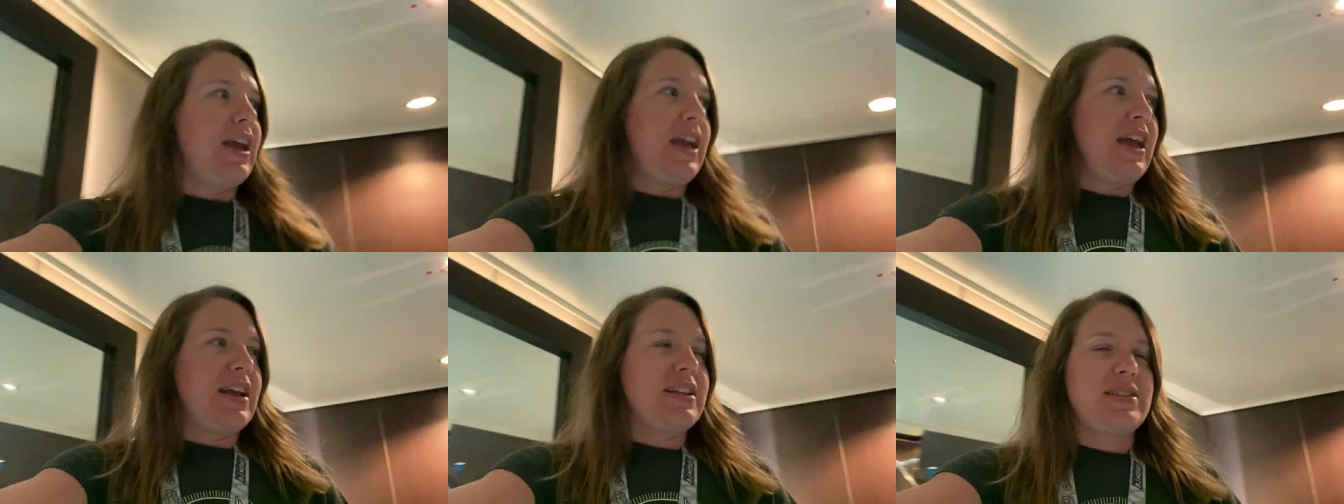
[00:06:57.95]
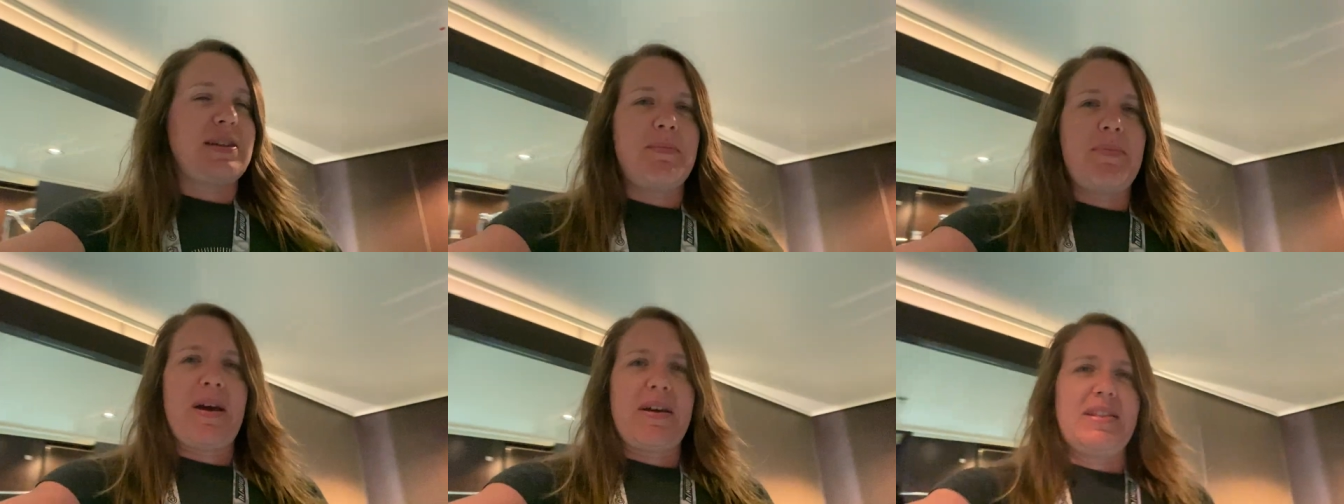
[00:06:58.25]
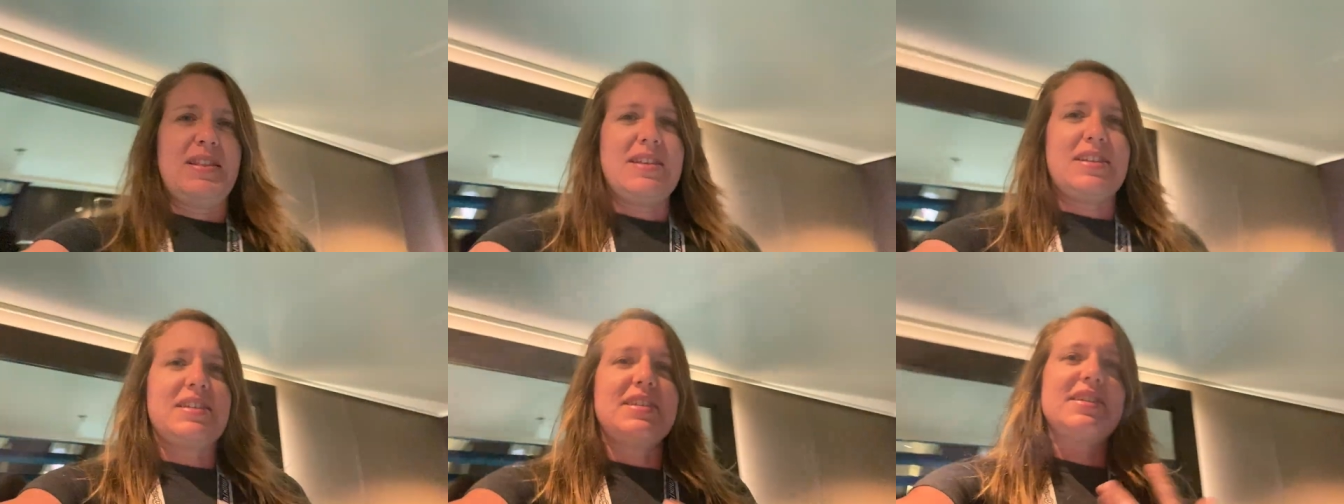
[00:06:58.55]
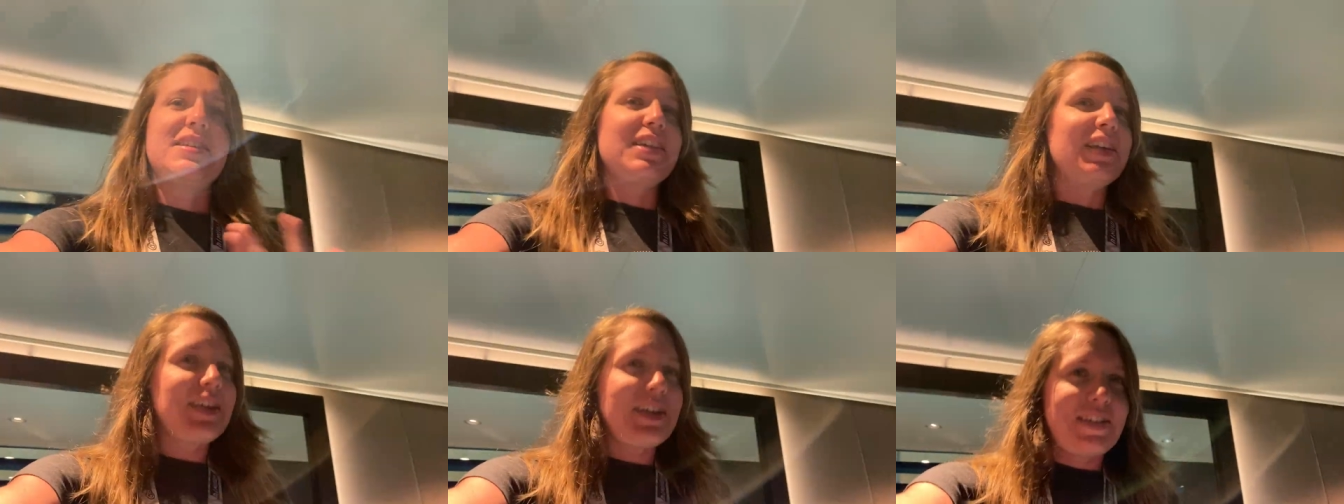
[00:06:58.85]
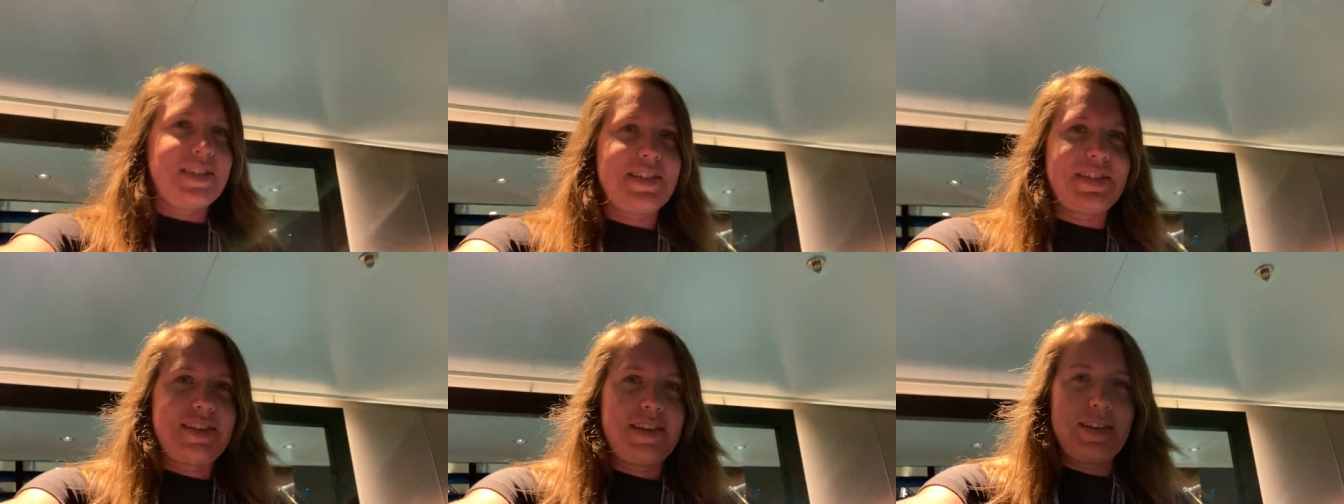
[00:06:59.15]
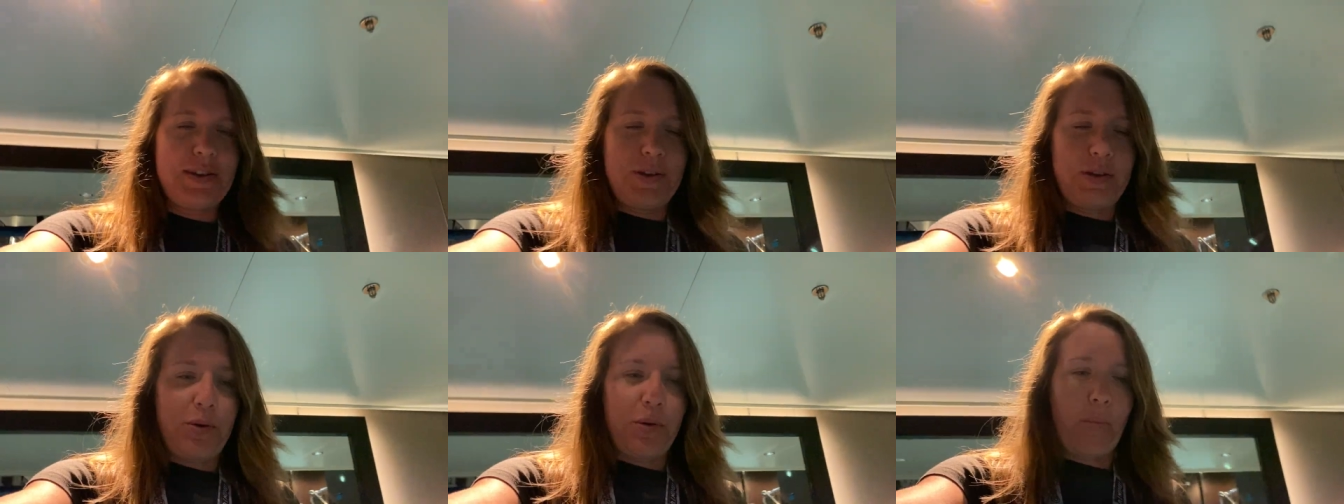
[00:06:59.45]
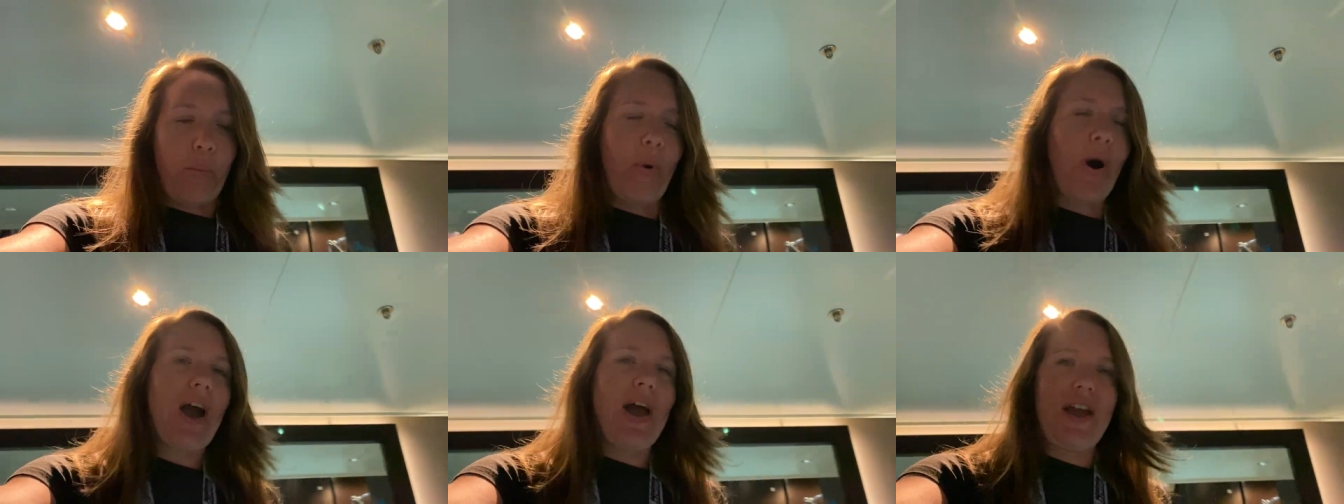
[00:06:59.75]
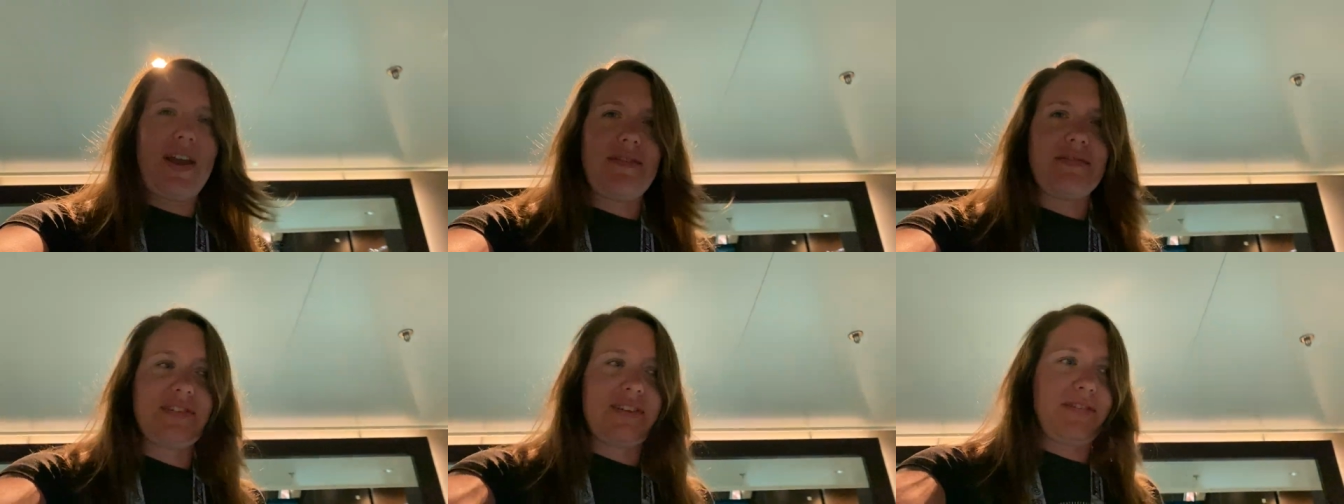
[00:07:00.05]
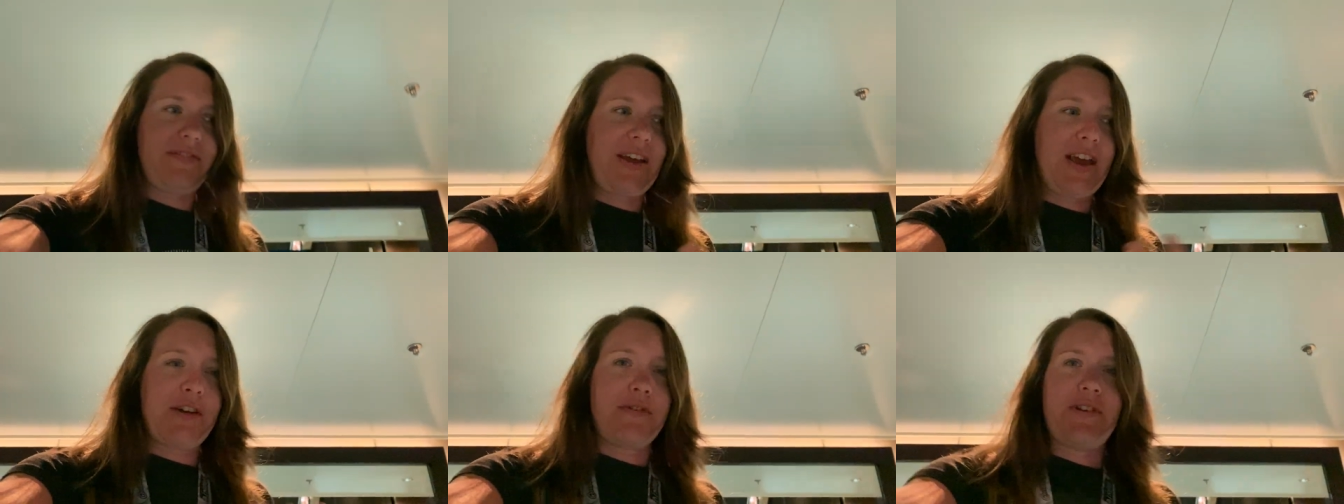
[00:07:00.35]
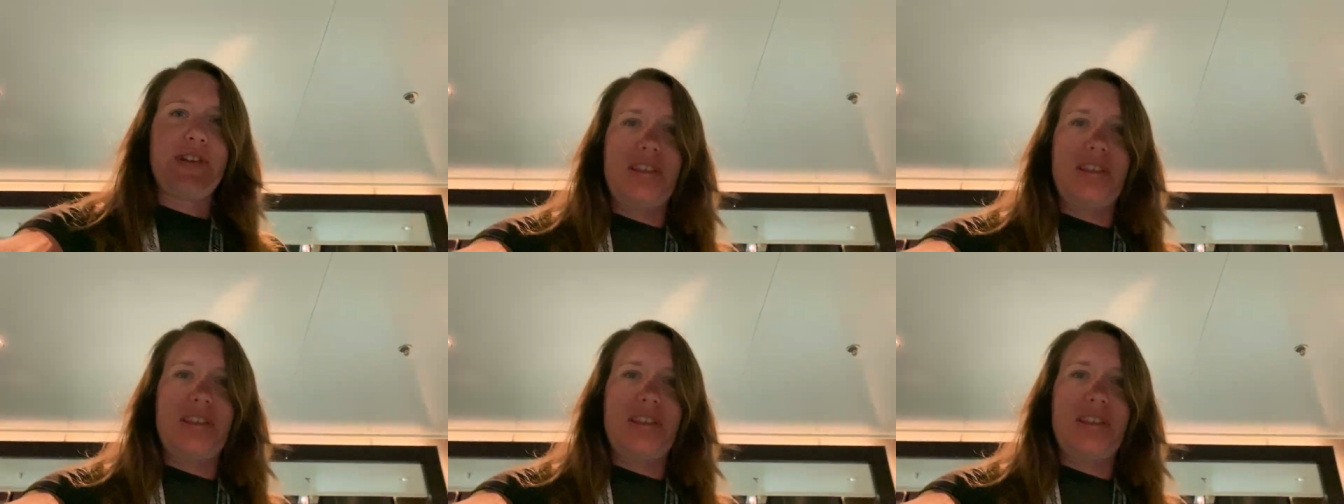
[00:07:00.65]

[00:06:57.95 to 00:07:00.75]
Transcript: It's about the 6 wives of Henry